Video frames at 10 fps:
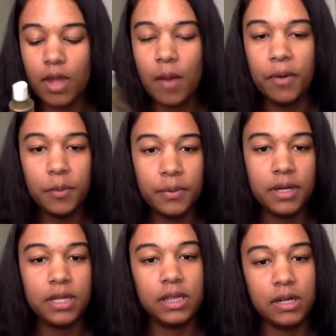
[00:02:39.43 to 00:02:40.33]
I'm going to put
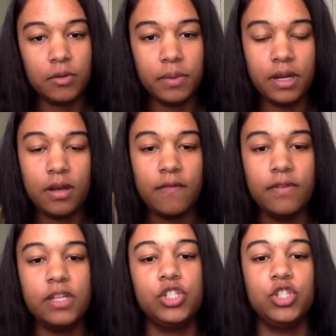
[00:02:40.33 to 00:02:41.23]
a little bit of
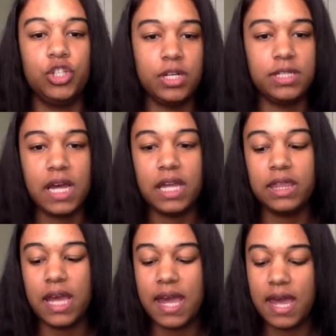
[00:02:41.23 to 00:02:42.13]
this just at
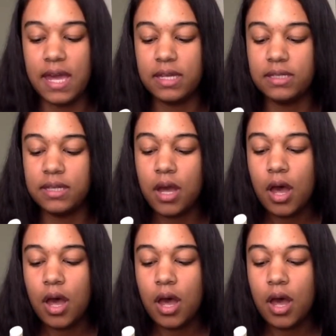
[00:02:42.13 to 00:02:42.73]
the end.